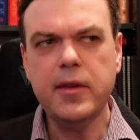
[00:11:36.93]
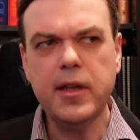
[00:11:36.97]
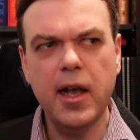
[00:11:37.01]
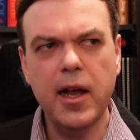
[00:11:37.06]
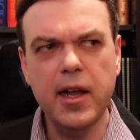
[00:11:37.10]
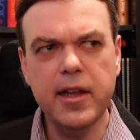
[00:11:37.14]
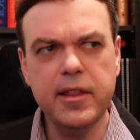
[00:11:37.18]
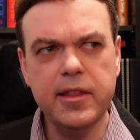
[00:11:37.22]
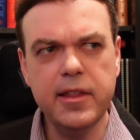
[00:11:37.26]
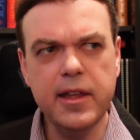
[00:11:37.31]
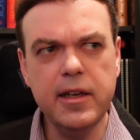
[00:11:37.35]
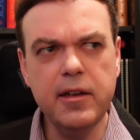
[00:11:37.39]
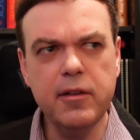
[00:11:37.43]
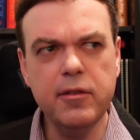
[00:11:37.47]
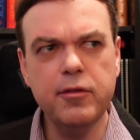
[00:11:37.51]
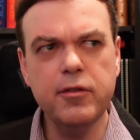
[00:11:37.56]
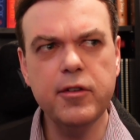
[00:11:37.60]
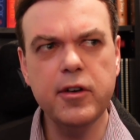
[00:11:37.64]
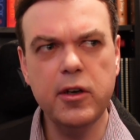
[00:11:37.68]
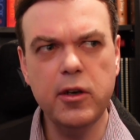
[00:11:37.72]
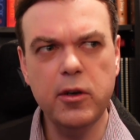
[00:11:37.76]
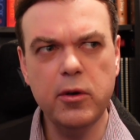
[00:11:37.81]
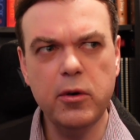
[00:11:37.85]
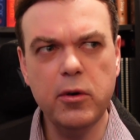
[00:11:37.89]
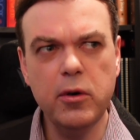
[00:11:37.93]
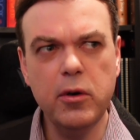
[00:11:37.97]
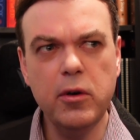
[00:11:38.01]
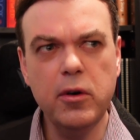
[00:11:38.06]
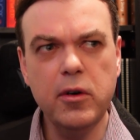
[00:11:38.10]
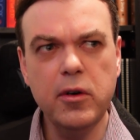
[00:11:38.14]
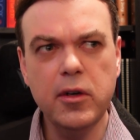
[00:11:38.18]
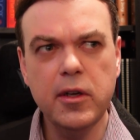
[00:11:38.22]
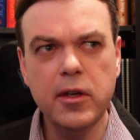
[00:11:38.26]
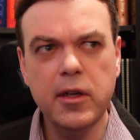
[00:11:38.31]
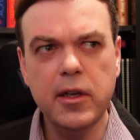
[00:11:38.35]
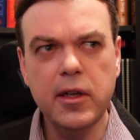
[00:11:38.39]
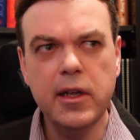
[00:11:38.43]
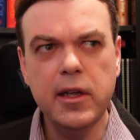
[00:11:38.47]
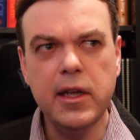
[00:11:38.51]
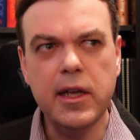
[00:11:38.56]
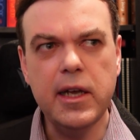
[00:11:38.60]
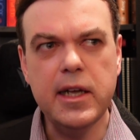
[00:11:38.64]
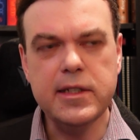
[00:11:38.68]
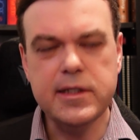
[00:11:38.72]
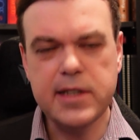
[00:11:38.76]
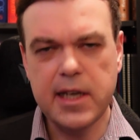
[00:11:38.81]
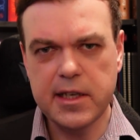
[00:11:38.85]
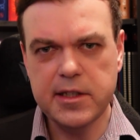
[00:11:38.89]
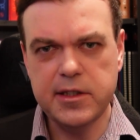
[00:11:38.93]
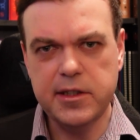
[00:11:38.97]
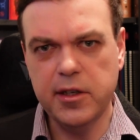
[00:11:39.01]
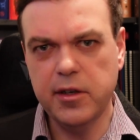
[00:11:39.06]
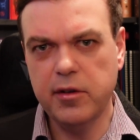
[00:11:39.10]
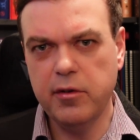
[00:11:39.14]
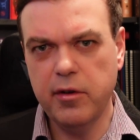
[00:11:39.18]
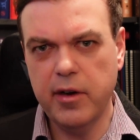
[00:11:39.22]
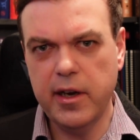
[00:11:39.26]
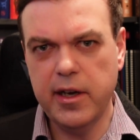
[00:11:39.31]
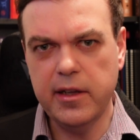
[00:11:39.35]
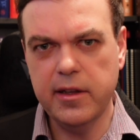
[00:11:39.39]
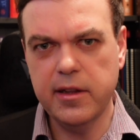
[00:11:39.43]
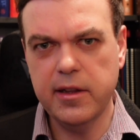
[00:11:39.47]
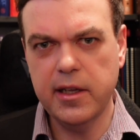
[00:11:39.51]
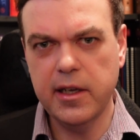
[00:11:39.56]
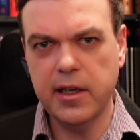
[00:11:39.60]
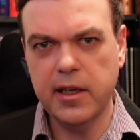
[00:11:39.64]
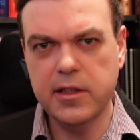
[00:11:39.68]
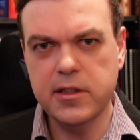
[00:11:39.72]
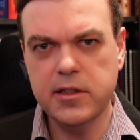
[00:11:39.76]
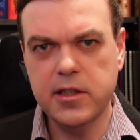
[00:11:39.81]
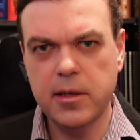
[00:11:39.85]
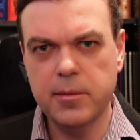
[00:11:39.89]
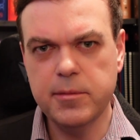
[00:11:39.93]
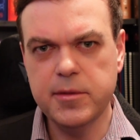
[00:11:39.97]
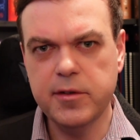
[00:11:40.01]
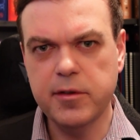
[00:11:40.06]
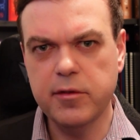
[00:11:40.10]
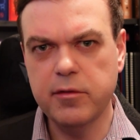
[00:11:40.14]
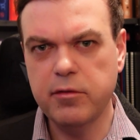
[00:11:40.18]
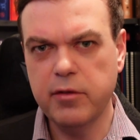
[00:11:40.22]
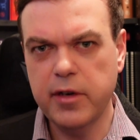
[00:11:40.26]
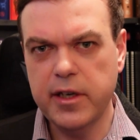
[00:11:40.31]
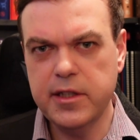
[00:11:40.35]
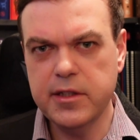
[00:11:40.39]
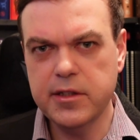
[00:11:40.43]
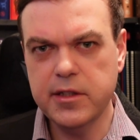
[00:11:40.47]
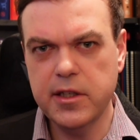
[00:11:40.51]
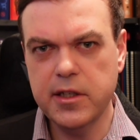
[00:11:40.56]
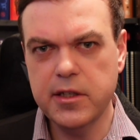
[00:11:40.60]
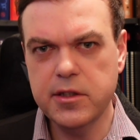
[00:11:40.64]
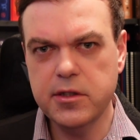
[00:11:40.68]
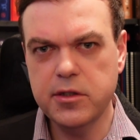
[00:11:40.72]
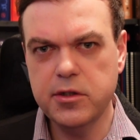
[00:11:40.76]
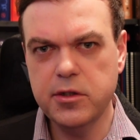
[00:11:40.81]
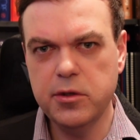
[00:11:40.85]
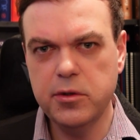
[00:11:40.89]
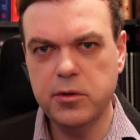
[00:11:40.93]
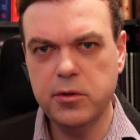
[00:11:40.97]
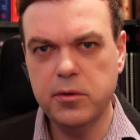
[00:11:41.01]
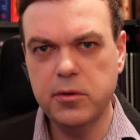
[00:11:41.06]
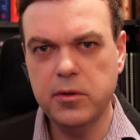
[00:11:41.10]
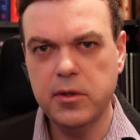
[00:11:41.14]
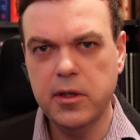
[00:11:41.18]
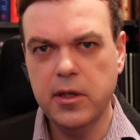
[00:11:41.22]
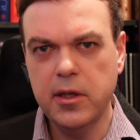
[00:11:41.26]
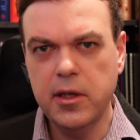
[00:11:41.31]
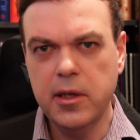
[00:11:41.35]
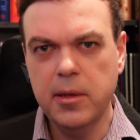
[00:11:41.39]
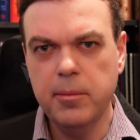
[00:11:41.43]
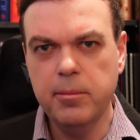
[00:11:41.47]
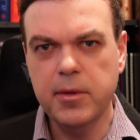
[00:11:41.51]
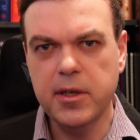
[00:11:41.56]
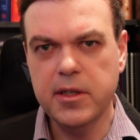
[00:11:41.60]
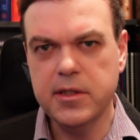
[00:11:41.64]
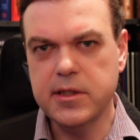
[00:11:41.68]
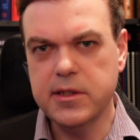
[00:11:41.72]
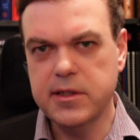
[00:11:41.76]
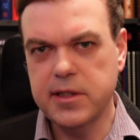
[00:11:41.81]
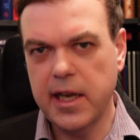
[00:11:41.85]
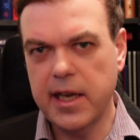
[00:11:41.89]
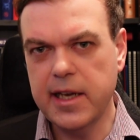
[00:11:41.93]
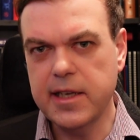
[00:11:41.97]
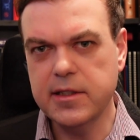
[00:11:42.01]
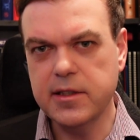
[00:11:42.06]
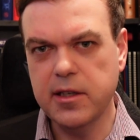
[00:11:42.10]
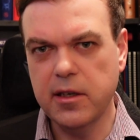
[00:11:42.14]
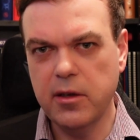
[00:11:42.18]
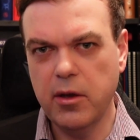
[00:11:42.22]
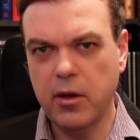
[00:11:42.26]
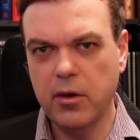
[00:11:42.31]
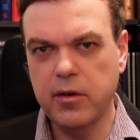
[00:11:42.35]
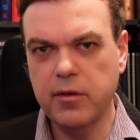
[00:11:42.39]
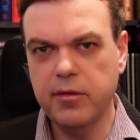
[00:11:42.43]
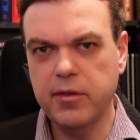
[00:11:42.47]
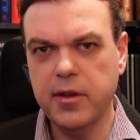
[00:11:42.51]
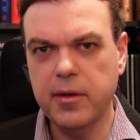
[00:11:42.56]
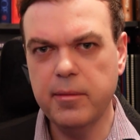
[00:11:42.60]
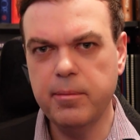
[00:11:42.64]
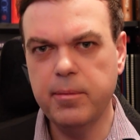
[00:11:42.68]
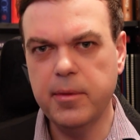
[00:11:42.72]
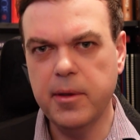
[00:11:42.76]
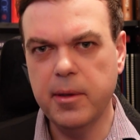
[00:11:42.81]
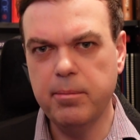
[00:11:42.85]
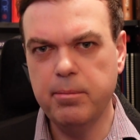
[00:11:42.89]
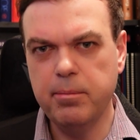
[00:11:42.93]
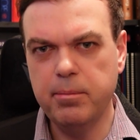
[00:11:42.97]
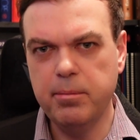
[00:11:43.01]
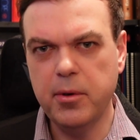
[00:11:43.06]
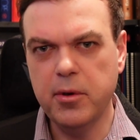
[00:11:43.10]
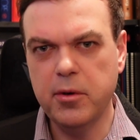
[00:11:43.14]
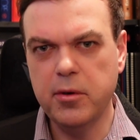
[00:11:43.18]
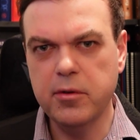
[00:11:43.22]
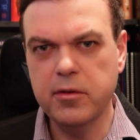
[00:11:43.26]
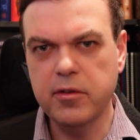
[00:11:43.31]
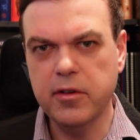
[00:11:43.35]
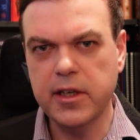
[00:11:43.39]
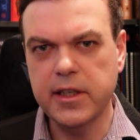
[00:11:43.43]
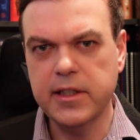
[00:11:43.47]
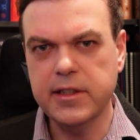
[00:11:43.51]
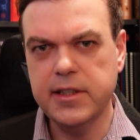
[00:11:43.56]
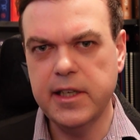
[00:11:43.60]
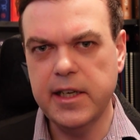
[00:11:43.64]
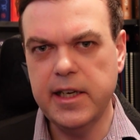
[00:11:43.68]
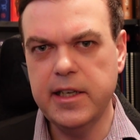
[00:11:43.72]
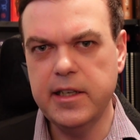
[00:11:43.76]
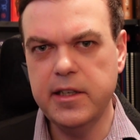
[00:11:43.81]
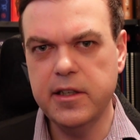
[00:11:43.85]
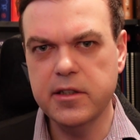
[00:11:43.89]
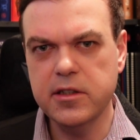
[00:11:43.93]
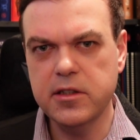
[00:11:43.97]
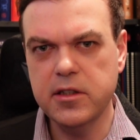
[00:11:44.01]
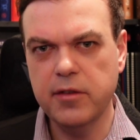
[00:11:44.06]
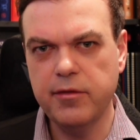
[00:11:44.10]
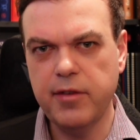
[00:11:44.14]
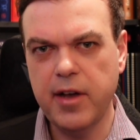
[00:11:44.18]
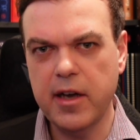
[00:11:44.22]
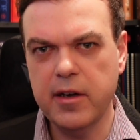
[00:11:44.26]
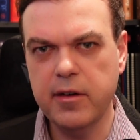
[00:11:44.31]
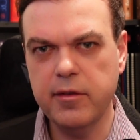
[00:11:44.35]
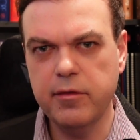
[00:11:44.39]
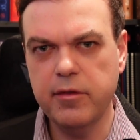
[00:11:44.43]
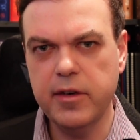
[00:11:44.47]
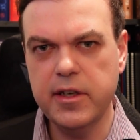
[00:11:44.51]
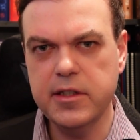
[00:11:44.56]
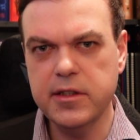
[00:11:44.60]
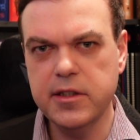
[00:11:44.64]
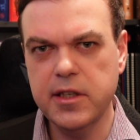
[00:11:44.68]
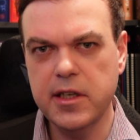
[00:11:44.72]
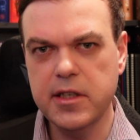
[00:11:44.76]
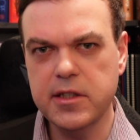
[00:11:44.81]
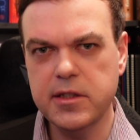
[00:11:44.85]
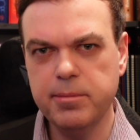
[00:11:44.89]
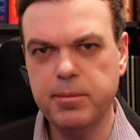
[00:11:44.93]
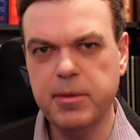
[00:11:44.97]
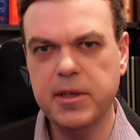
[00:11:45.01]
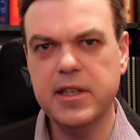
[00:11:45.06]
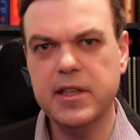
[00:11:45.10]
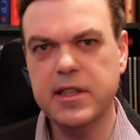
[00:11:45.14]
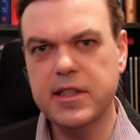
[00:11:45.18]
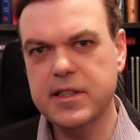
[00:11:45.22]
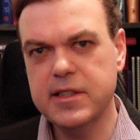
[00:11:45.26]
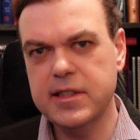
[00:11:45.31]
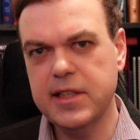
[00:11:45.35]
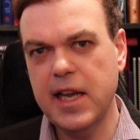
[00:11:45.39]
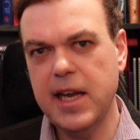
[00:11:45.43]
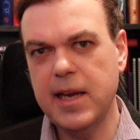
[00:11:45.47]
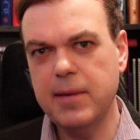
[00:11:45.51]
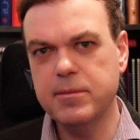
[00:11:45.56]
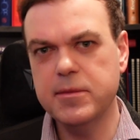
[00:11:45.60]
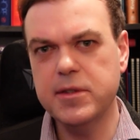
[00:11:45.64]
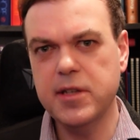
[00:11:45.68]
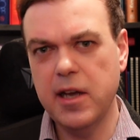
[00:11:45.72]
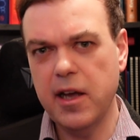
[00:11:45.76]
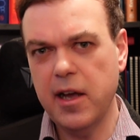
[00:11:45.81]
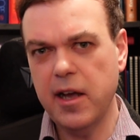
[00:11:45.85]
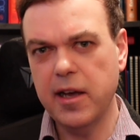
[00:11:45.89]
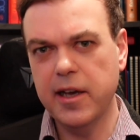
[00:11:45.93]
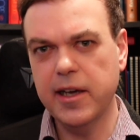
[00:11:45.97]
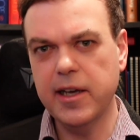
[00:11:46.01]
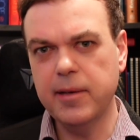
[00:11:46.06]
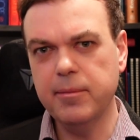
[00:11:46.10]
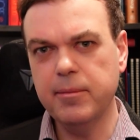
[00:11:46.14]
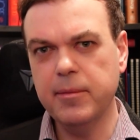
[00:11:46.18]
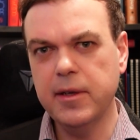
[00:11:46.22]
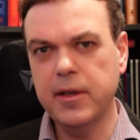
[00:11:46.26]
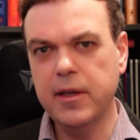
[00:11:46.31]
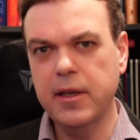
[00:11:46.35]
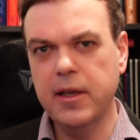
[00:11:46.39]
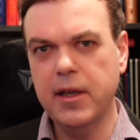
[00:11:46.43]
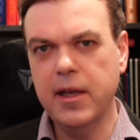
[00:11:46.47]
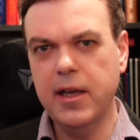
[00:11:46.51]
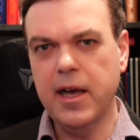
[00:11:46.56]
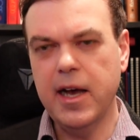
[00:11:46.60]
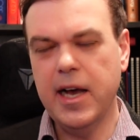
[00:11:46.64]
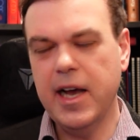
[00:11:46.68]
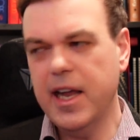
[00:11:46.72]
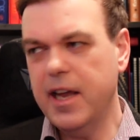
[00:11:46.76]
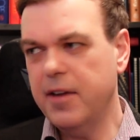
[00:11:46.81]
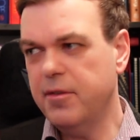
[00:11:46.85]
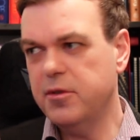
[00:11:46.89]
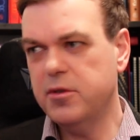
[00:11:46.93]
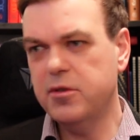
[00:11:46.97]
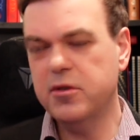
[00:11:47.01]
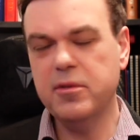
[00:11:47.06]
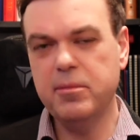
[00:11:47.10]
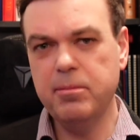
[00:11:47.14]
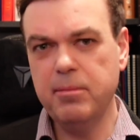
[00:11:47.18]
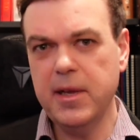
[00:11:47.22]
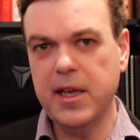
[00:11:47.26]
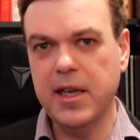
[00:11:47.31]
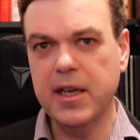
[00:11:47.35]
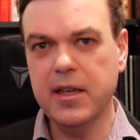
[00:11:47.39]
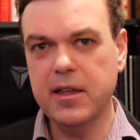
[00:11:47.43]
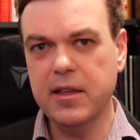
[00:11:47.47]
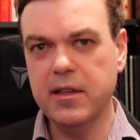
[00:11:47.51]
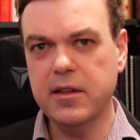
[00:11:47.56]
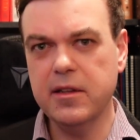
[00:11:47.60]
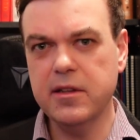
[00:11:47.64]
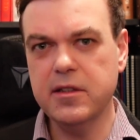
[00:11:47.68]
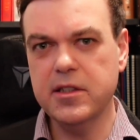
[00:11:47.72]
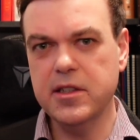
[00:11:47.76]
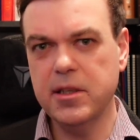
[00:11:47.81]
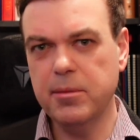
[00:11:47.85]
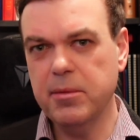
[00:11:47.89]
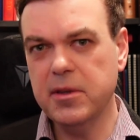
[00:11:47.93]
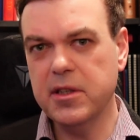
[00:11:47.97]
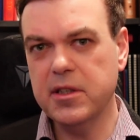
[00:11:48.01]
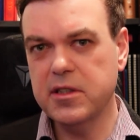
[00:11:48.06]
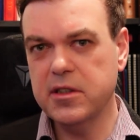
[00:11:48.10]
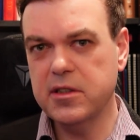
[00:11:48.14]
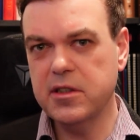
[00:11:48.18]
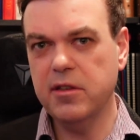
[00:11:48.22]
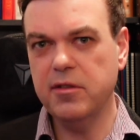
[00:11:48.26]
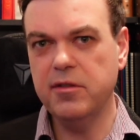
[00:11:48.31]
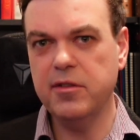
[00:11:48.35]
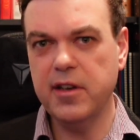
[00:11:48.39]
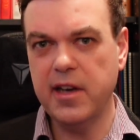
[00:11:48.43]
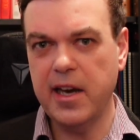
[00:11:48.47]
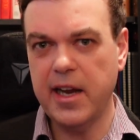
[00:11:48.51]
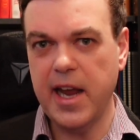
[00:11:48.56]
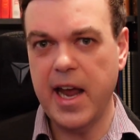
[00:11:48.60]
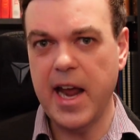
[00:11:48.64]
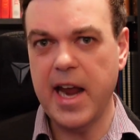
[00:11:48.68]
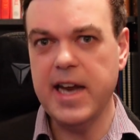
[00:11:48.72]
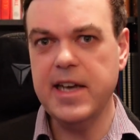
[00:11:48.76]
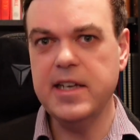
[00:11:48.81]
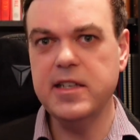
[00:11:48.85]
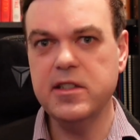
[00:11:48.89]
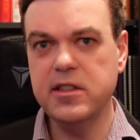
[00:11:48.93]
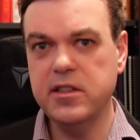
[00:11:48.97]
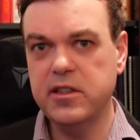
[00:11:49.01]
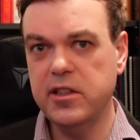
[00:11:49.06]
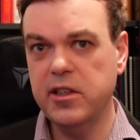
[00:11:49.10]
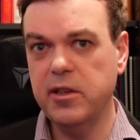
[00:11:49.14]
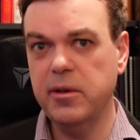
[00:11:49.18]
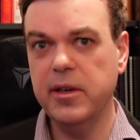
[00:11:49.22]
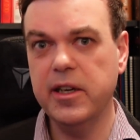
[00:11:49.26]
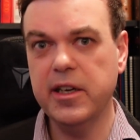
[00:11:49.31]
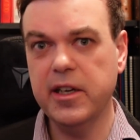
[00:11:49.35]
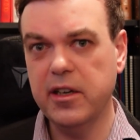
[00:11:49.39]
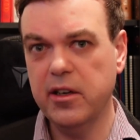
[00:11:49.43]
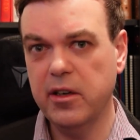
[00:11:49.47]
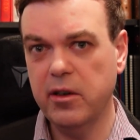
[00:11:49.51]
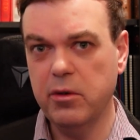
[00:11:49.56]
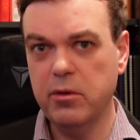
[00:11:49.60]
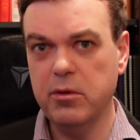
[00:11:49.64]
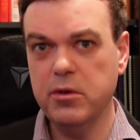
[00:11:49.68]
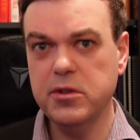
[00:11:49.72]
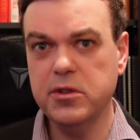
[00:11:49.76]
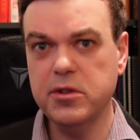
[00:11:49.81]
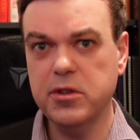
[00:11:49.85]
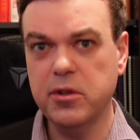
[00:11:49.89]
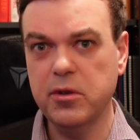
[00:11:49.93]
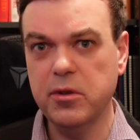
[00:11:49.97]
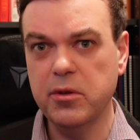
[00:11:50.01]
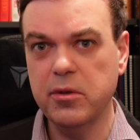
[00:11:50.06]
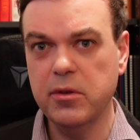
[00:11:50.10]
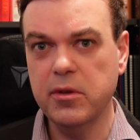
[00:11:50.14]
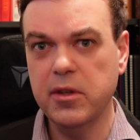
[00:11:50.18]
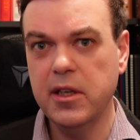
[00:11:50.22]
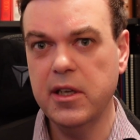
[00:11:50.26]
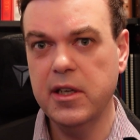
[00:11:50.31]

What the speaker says: I think for law, it's actually a great thing in terms of a research tool, because it takes a lot of the boring, tedious stuff out of research. But at the same time, I have to admit, some of the stuff that I hated doing at law school,